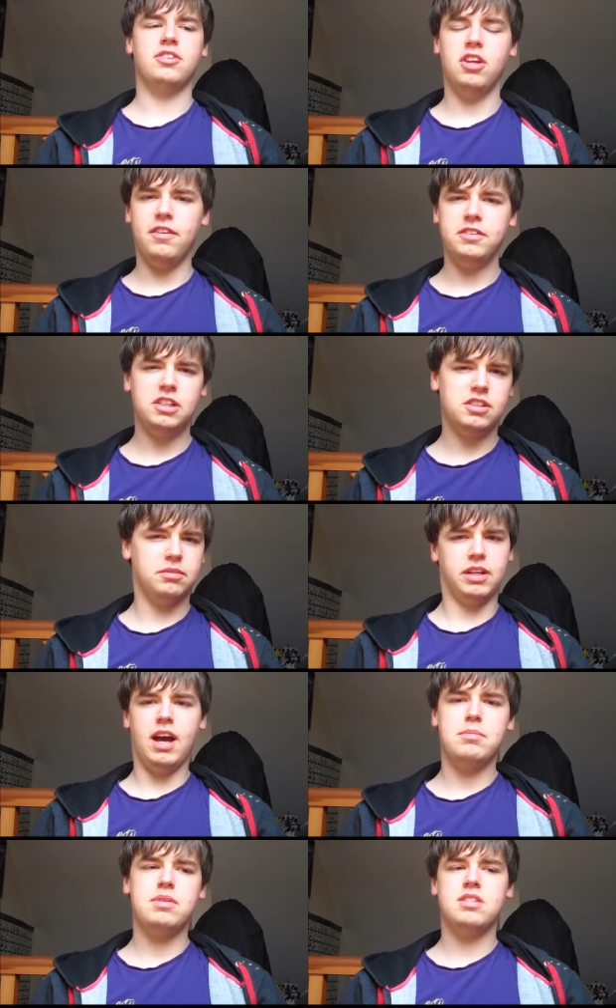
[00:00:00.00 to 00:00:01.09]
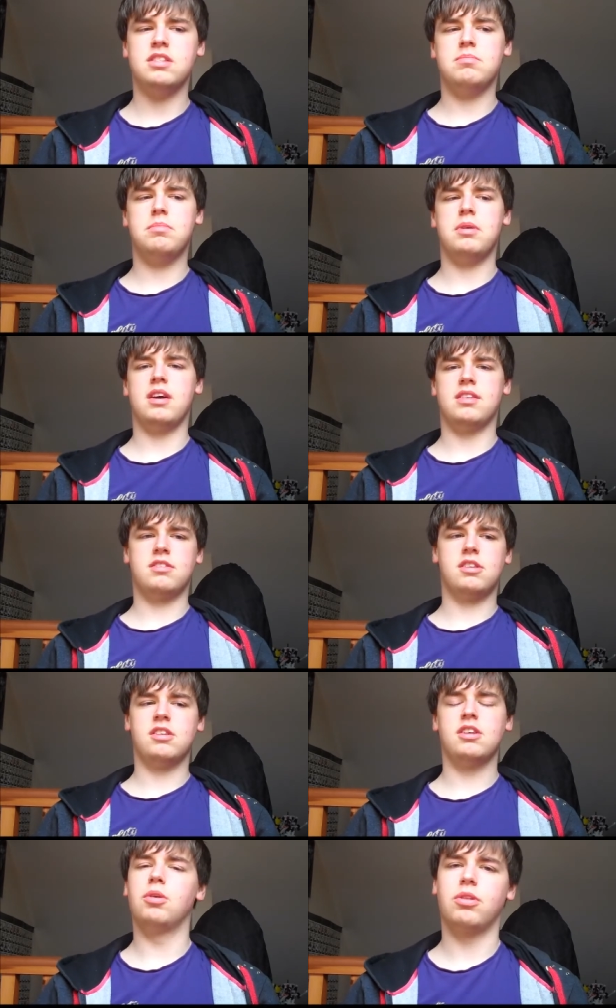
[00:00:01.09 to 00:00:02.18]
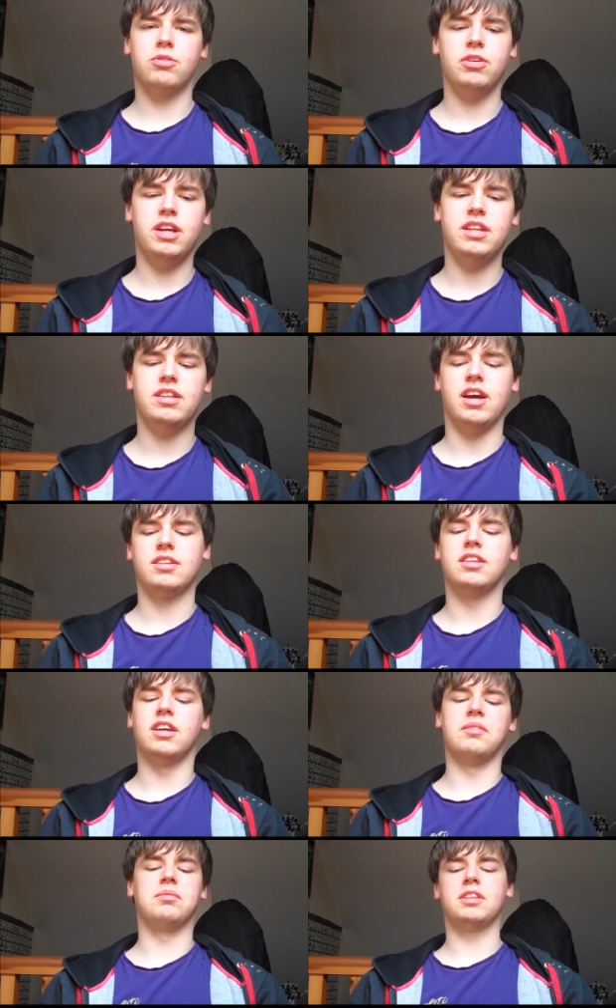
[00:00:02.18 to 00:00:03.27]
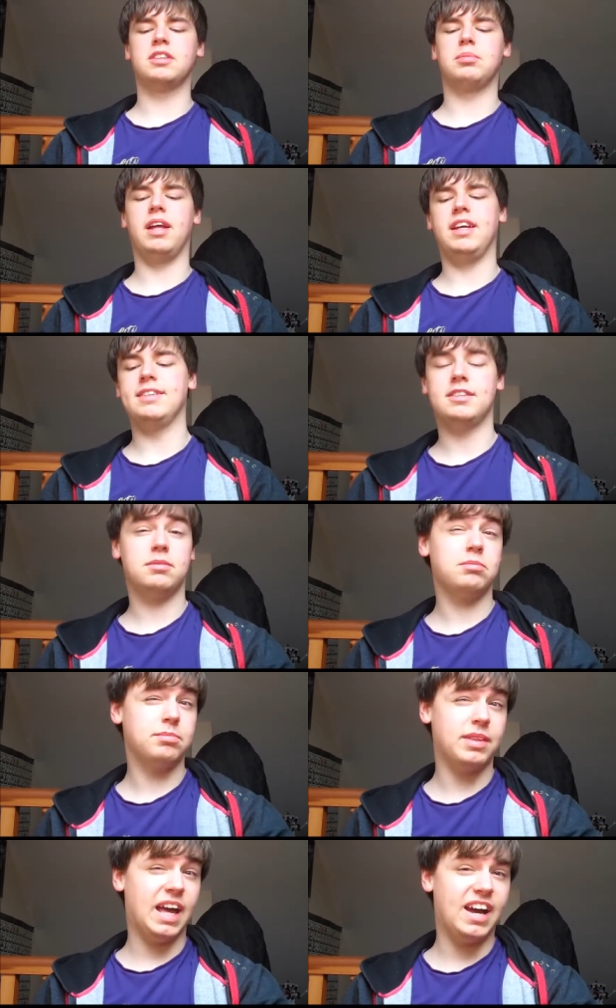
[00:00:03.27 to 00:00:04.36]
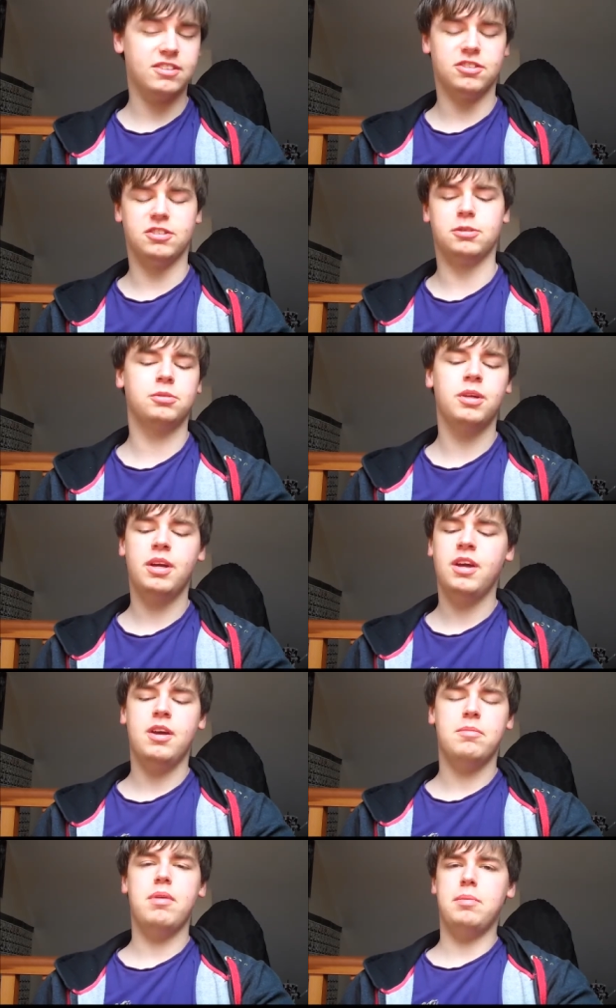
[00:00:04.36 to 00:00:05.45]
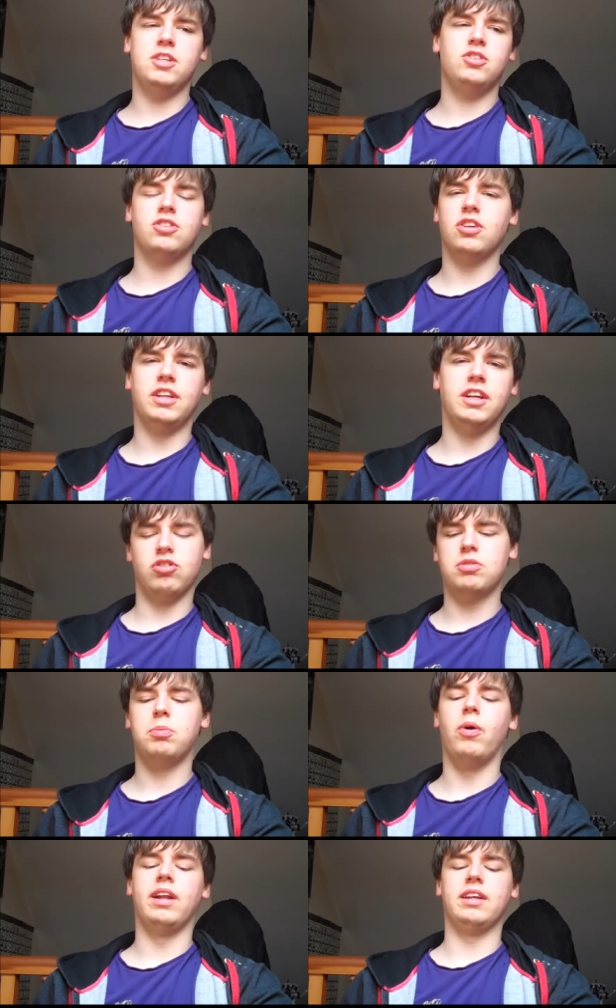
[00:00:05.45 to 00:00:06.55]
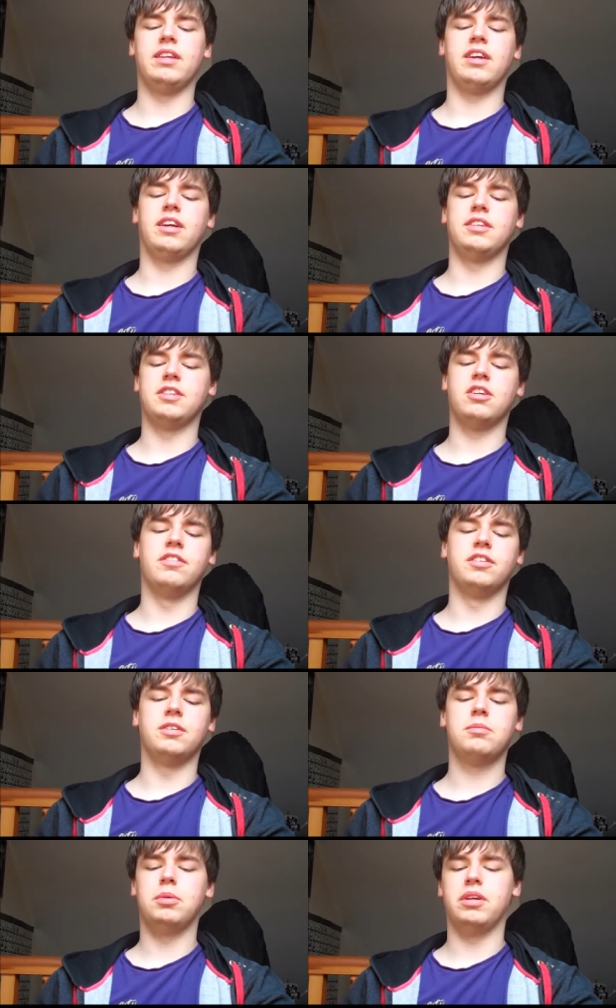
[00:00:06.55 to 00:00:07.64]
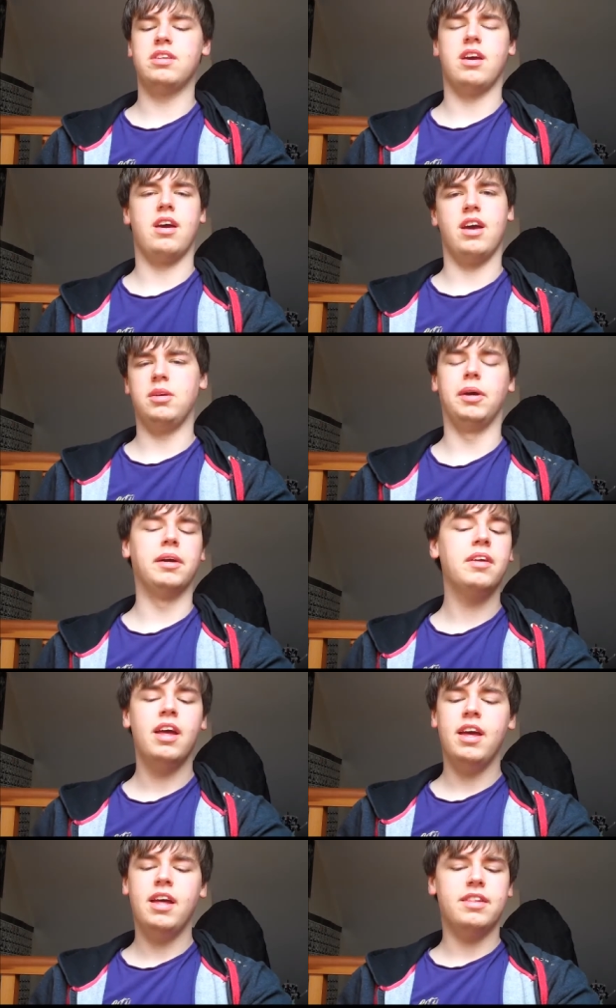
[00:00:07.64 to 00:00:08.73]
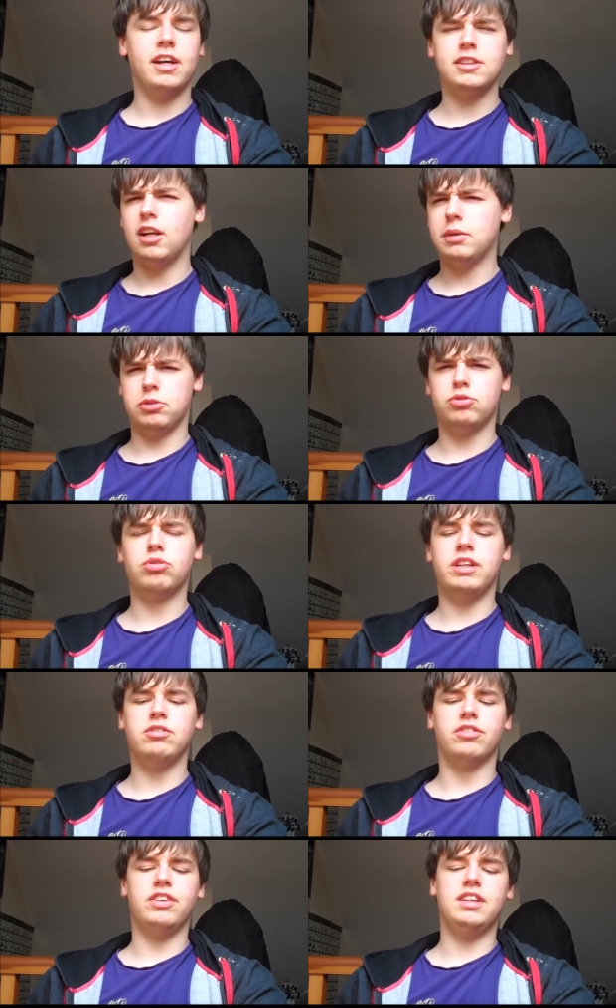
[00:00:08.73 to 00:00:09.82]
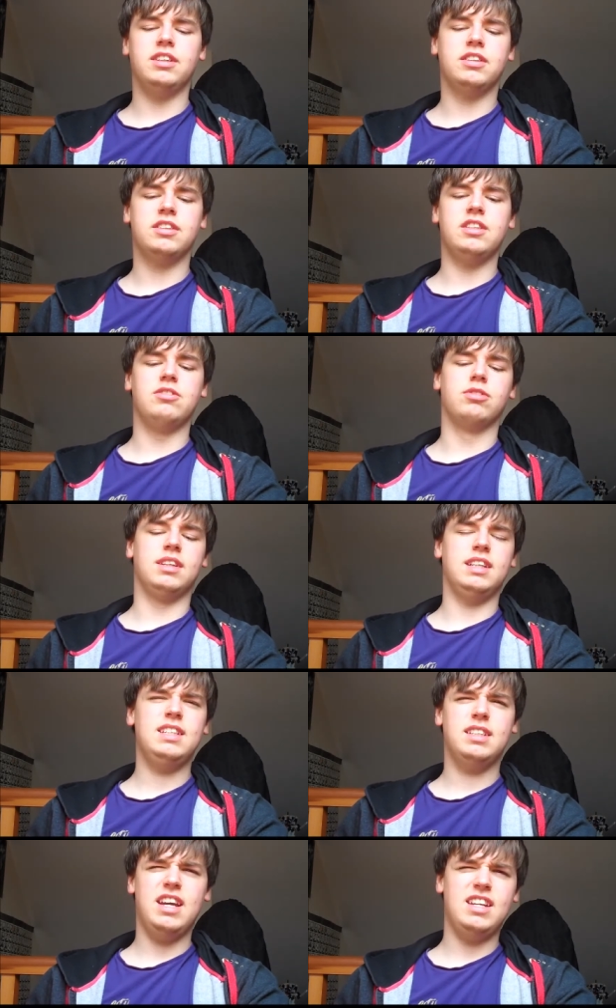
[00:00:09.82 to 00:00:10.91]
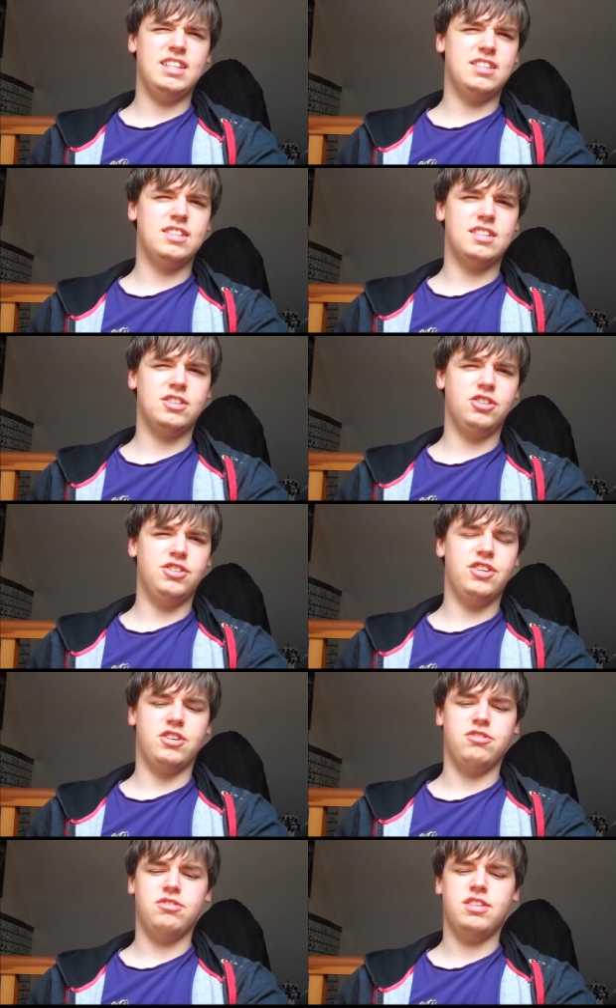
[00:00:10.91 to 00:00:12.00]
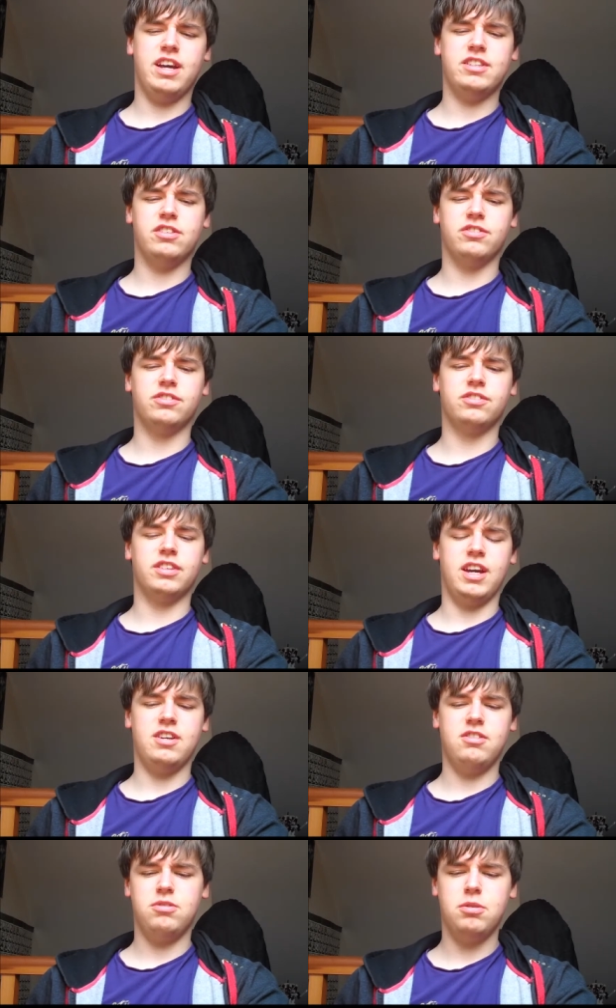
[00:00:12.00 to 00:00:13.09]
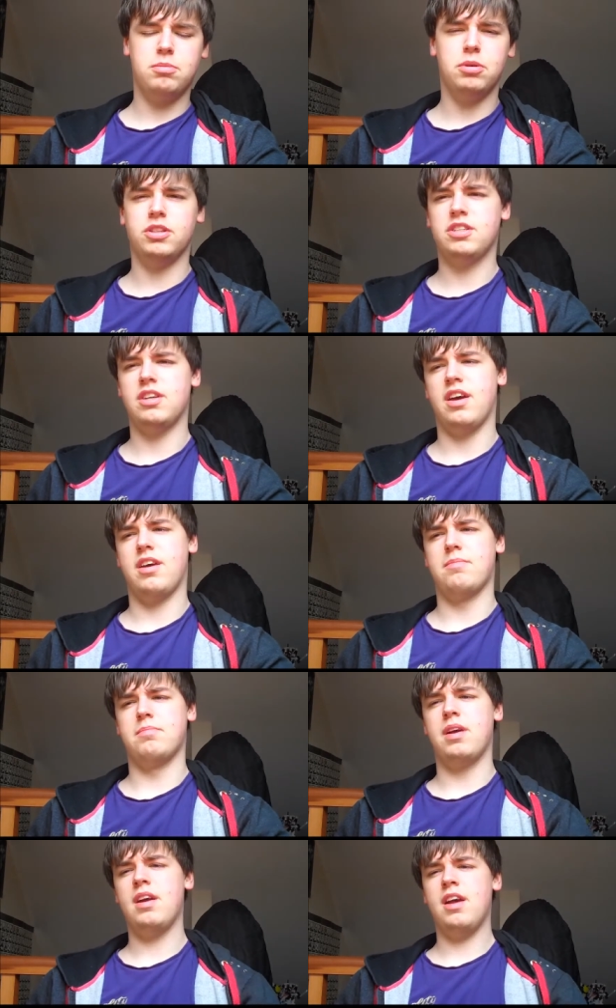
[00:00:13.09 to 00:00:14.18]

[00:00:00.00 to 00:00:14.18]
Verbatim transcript: obviously something happens in part two or three that um, explains that, or maybe it's just so they don't spoil anything on this cover. But uh, anyway, that's all that was really revealed. The release date is unknown as of now, but um,